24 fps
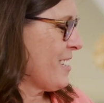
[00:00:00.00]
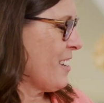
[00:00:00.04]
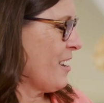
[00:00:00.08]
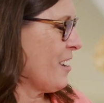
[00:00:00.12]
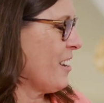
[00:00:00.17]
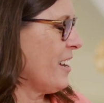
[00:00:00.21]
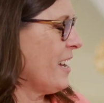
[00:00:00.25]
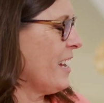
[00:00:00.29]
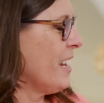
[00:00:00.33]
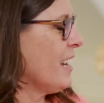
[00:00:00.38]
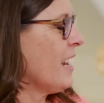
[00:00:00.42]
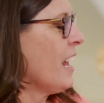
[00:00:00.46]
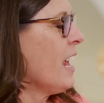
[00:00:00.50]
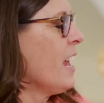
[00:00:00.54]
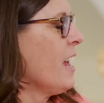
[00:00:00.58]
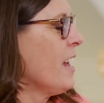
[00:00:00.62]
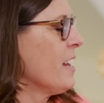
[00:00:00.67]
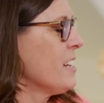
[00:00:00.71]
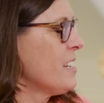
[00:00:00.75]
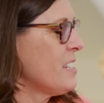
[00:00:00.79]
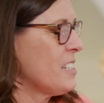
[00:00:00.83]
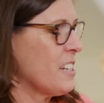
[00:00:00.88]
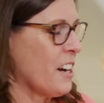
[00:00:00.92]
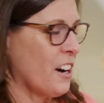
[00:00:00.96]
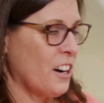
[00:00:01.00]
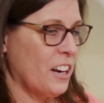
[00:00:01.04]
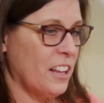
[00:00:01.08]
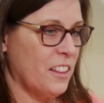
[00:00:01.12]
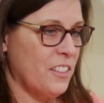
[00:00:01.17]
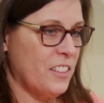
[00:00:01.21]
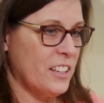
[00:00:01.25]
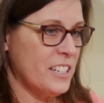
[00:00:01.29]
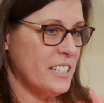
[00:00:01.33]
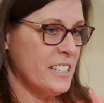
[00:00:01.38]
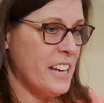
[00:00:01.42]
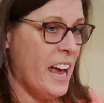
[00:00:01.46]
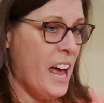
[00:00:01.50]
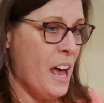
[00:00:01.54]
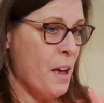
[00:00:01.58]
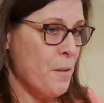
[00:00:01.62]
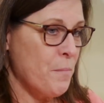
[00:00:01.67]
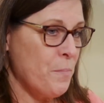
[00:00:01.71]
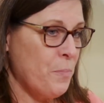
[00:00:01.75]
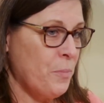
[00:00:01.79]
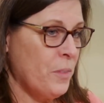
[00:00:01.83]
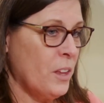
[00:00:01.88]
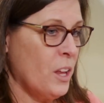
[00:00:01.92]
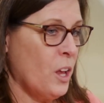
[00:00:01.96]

Good. Start at the top,